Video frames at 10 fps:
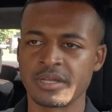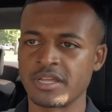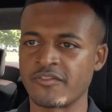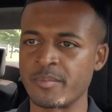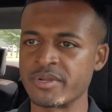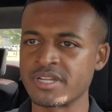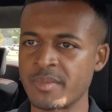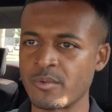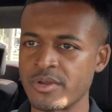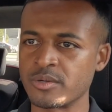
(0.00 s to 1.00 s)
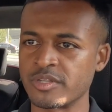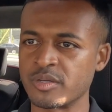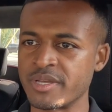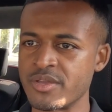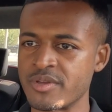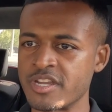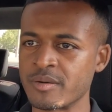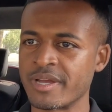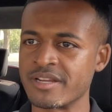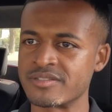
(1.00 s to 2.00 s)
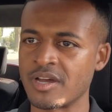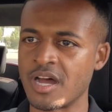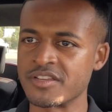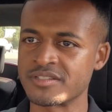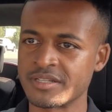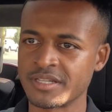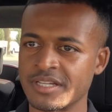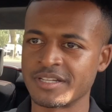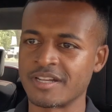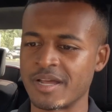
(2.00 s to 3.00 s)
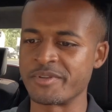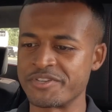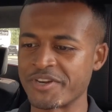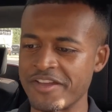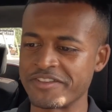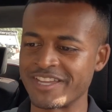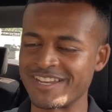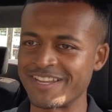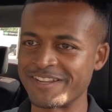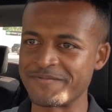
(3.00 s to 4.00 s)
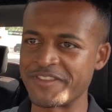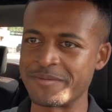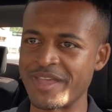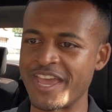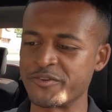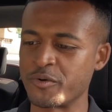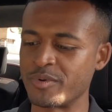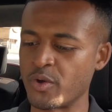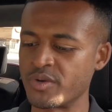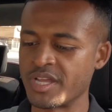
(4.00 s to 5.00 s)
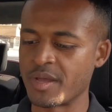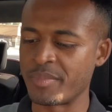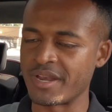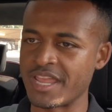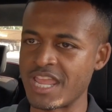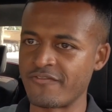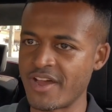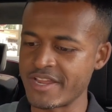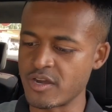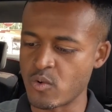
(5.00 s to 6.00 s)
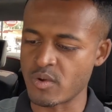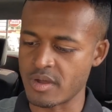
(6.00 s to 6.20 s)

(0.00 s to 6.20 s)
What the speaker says: if I put down my window a little bit, you can hear my exhaust. I've been driving it in manual mode, but if I go